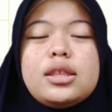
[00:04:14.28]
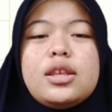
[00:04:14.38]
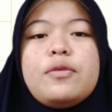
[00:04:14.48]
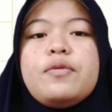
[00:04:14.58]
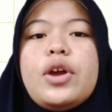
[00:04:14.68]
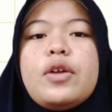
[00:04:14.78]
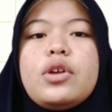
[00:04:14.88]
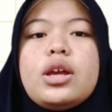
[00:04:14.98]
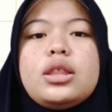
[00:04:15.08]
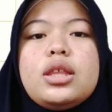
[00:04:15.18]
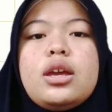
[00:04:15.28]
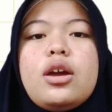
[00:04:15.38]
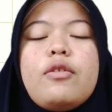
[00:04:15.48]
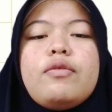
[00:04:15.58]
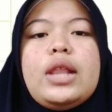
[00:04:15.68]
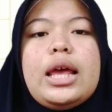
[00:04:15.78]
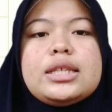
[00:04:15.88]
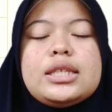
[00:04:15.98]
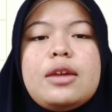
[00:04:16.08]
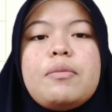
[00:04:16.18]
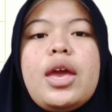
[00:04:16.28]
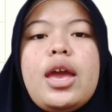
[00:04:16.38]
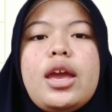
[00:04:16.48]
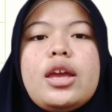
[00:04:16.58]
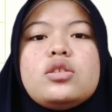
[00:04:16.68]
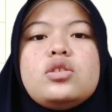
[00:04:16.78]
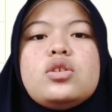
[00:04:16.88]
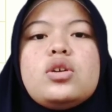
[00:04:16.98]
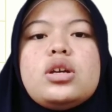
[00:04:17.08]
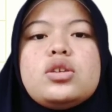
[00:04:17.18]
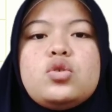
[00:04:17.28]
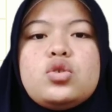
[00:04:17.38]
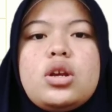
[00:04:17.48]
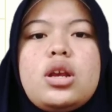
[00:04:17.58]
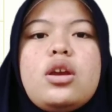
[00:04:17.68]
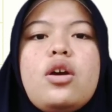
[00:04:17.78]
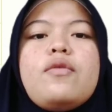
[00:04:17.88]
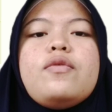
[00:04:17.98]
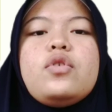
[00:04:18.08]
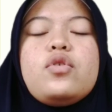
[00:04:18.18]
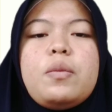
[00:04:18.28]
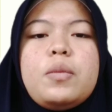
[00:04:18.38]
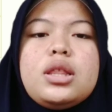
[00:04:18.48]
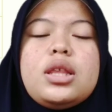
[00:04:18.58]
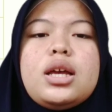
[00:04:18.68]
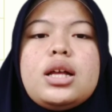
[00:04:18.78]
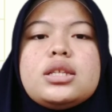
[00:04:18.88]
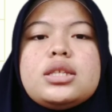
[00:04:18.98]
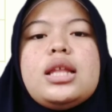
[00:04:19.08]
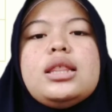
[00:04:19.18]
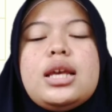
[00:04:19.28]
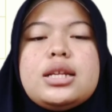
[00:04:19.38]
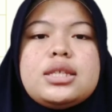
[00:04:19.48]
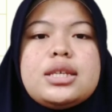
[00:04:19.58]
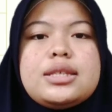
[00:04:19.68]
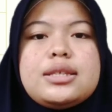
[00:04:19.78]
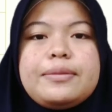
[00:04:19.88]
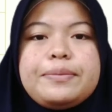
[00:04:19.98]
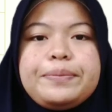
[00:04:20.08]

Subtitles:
the variety of lexemes into a string of grammatical sentences.